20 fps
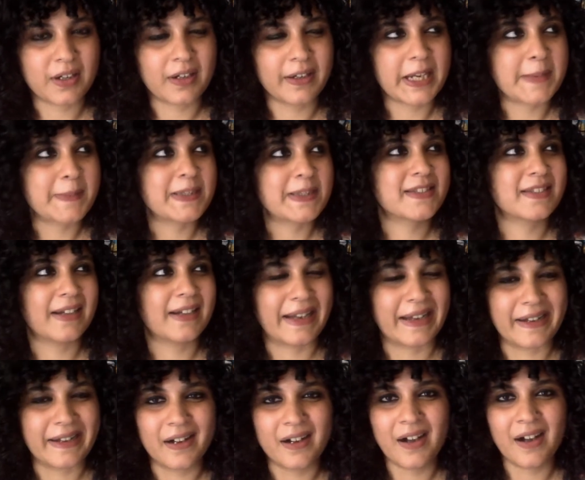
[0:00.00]
Her name is
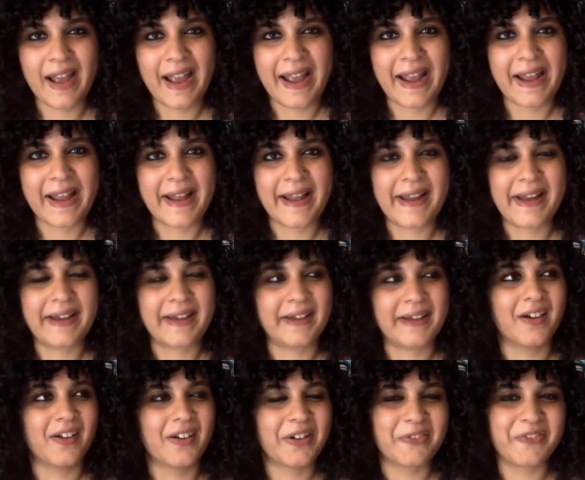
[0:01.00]
Selena and
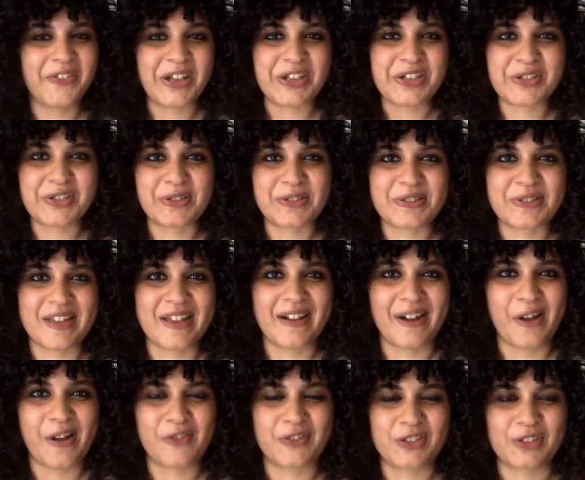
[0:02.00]
her adventures
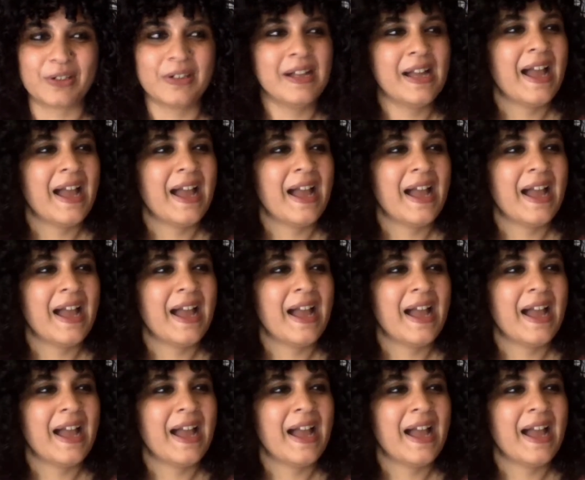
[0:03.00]
thereafter.